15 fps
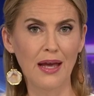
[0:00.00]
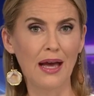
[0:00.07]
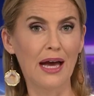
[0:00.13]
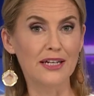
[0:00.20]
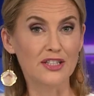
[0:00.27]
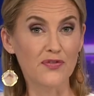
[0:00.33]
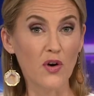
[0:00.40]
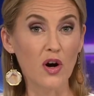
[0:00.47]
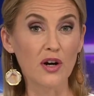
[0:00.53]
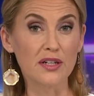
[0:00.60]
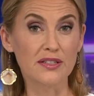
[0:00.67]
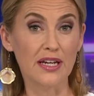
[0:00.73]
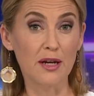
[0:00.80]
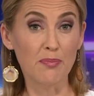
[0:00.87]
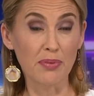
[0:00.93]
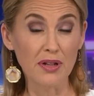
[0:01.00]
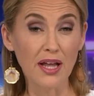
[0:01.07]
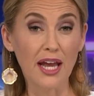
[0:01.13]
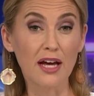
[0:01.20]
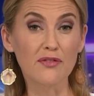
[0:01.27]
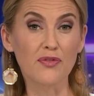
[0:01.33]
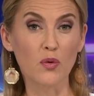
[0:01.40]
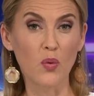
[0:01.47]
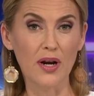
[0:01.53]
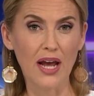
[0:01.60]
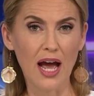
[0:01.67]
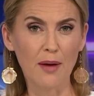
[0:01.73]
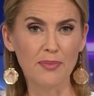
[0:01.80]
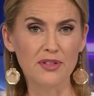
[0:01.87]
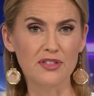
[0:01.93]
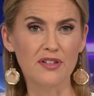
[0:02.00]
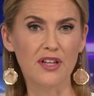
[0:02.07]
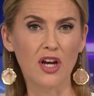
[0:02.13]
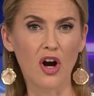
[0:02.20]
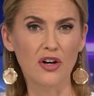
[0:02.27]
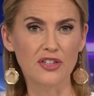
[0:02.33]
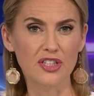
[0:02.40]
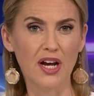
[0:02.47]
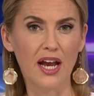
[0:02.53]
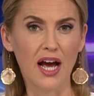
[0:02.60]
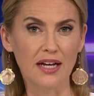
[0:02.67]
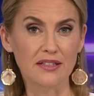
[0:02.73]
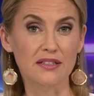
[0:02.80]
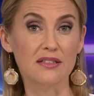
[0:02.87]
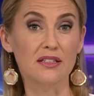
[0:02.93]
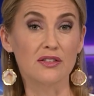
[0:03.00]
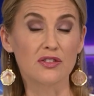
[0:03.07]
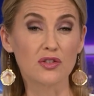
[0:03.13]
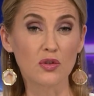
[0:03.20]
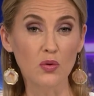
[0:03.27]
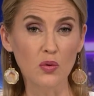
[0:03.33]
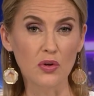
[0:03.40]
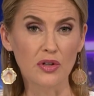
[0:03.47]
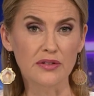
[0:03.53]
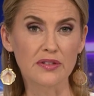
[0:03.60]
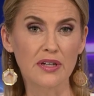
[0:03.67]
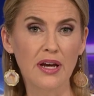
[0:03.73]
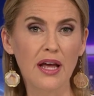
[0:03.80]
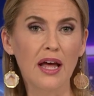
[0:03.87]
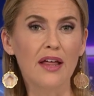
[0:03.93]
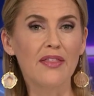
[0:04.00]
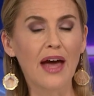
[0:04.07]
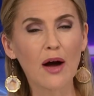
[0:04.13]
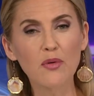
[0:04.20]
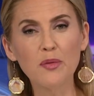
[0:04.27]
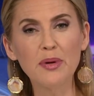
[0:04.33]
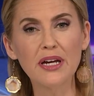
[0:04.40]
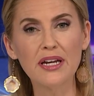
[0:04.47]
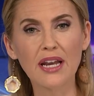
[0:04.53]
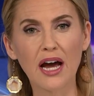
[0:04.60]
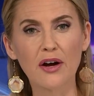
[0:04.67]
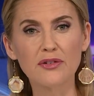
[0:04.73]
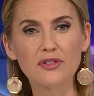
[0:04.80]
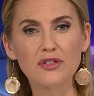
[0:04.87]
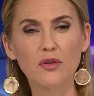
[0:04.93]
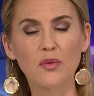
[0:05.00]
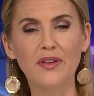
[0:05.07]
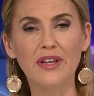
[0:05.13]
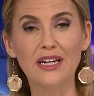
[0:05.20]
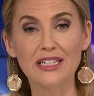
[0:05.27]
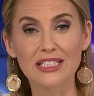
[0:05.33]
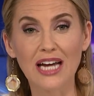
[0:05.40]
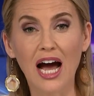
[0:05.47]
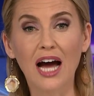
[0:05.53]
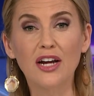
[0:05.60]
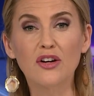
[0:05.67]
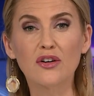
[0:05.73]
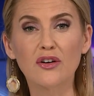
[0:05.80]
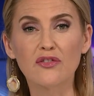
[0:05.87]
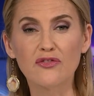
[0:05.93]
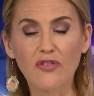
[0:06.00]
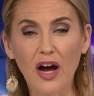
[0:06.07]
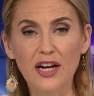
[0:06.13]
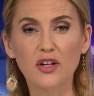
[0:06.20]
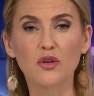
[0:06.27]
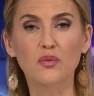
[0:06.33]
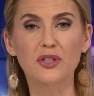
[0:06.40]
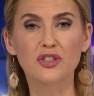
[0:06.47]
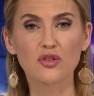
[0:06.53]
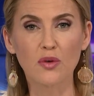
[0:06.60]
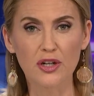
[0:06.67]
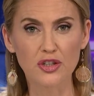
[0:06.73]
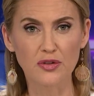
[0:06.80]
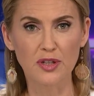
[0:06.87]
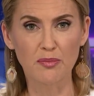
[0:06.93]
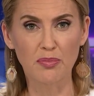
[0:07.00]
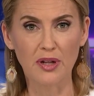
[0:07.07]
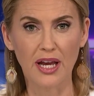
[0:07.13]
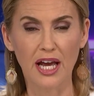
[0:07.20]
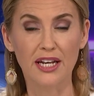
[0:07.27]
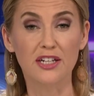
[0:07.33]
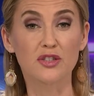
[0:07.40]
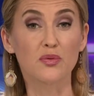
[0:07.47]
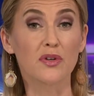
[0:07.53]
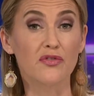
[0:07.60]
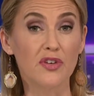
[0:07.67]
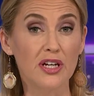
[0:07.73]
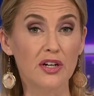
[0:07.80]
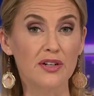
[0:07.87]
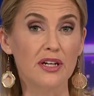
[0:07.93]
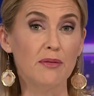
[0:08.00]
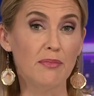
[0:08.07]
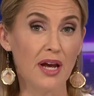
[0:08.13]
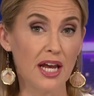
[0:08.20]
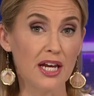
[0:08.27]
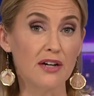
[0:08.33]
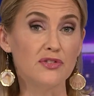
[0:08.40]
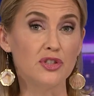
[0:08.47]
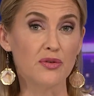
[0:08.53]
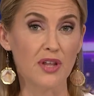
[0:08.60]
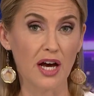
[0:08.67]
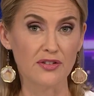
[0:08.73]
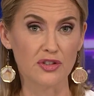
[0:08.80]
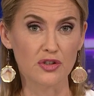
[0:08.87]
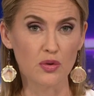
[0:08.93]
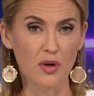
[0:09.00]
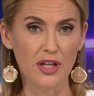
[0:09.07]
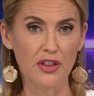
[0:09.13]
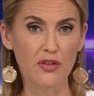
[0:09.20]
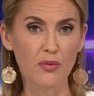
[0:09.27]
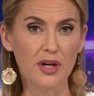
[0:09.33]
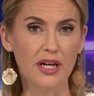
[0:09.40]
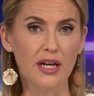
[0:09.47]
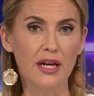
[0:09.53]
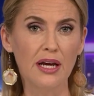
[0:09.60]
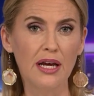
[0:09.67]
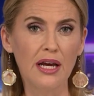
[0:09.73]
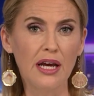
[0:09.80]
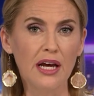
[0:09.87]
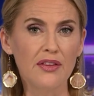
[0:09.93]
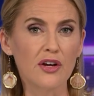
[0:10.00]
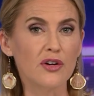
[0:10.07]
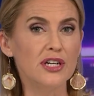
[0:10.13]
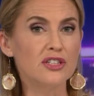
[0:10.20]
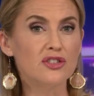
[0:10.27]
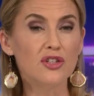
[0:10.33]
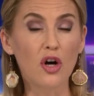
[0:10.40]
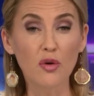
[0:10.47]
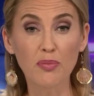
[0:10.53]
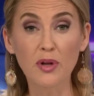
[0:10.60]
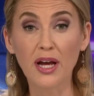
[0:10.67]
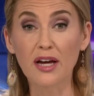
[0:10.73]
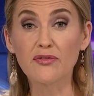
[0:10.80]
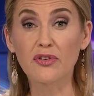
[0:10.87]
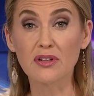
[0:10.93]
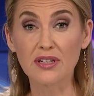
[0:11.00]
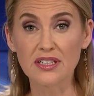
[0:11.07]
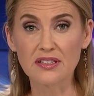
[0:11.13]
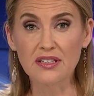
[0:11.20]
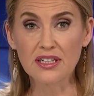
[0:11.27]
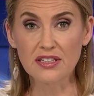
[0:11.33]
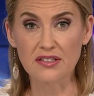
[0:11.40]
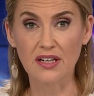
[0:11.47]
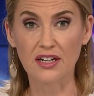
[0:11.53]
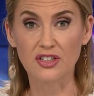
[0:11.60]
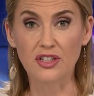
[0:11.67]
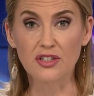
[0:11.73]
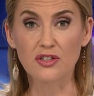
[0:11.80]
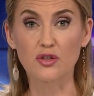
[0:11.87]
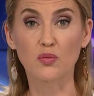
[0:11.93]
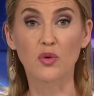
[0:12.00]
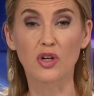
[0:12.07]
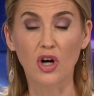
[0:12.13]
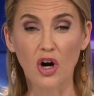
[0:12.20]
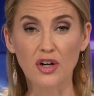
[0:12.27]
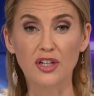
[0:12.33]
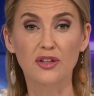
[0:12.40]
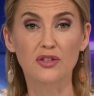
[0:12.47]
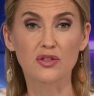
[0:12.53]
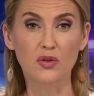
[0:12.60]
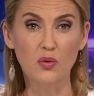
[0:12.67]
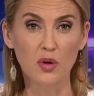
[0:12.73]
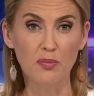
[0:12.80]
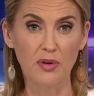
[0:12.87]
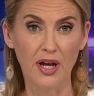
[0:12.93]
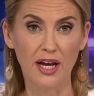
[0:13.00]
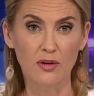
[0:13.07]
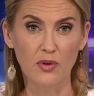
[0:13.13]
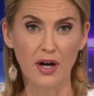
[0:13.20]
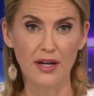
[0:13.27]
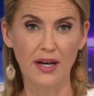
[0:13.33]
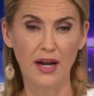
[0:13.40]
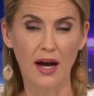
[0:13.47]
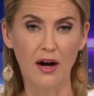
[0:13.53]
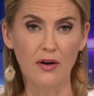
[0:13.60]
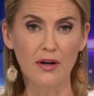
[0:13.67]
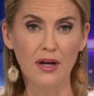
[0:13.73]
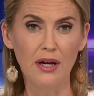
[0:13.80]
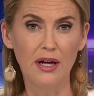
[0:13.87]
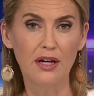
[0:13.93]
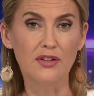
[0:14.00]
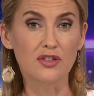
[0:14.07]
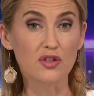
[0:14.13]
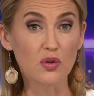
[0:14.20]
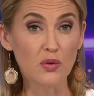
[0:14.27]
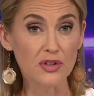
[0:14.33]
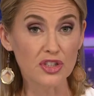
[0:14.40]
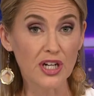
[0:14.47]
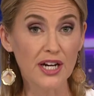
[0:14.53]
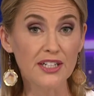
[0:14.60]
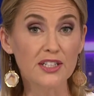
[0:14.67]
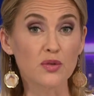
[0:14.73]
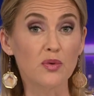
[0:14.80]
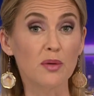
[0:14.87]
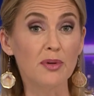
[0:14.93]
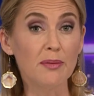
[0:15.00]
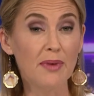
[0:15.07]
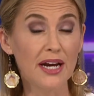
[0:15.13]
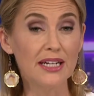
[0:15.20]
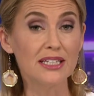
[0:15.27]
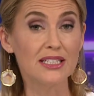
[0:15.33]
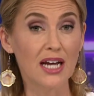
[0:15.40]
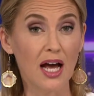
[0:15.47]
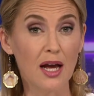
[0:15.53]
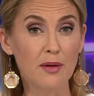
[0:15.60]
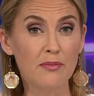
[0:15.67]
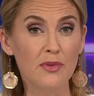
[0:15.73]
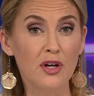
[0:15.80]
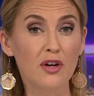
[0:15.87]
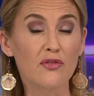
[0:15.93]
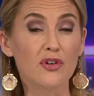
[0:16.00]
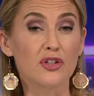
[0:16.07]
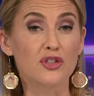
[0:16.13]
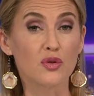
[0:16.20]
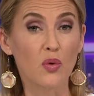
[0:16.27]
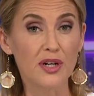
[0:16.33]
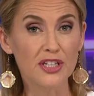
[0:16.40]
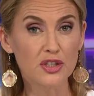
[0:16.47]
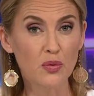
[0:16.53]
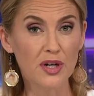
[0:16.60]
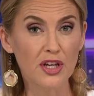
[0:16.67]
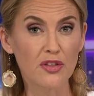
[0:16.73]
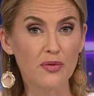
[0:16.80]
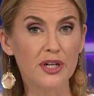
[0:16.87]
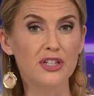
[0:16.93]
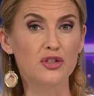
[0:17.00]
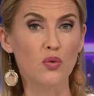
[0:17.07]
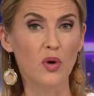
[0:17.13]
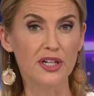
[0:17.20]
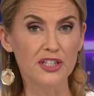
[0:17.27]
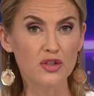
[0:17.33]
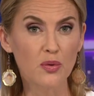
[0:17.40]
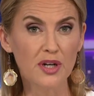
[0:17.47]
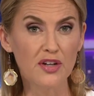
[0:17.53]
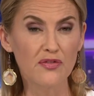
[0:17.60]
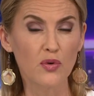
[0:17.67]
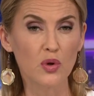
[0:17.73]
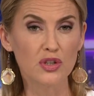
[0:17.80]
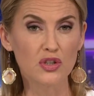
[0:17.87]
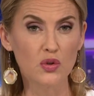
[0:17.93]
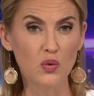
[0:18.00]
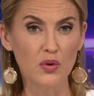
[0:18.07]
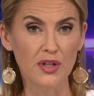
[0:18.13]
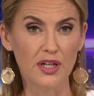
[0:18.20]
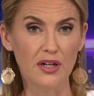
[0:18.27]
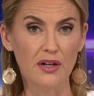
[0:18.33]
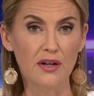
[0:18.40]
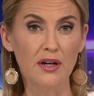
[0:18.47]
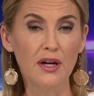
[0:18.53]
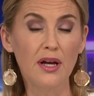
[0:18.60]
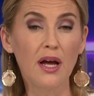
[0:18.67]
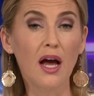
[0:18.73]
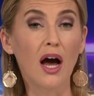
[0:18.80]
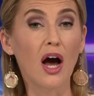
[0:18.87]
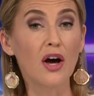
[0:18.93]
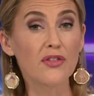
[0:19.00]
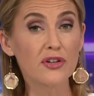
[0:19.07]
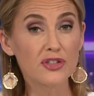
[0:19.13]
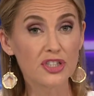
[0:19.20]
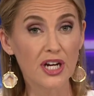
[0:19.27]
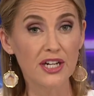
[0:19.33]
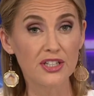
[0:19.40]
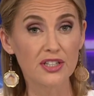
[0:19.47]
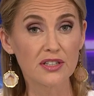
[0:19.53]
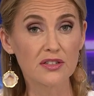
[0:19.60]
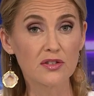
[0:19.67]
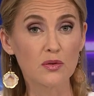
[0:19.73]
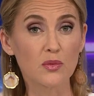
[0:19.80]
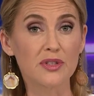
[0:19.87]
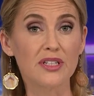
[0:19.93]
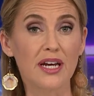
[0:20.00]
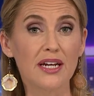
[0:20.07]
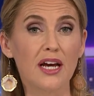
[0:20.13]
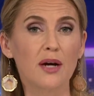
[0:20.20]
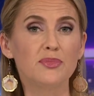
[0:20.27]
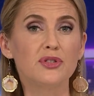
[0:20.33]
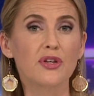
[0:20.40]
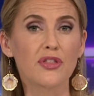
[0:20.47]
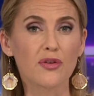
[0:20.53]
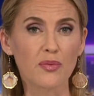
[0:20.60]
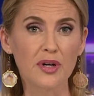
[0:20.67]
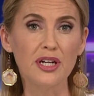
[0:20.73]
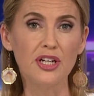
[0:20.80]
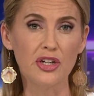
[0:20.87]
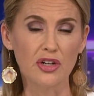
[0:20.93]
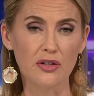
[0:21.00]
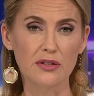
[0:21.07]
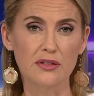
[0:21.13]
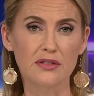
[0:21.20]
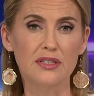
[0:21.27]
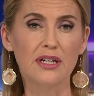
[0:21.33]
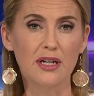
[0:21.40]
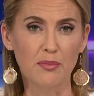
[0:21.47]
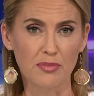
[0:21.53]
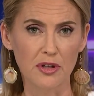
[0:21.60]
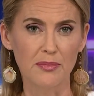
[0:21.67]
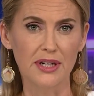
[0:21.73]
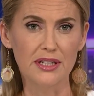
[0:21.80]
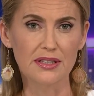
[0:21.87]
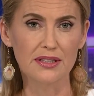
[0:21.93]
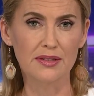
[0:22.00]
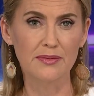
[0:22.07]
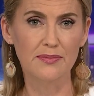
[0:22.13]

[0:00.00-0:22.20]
As far as a plan for what happens to the Archdiocesan schools, that will be announced when the entire final restructuring plan is revealed in May of 2023. There is no plan for listening sessions regarding the school plan right now. The school changes will be made in time for the 2023 2024 school year. Other changes will take up to three years to implement.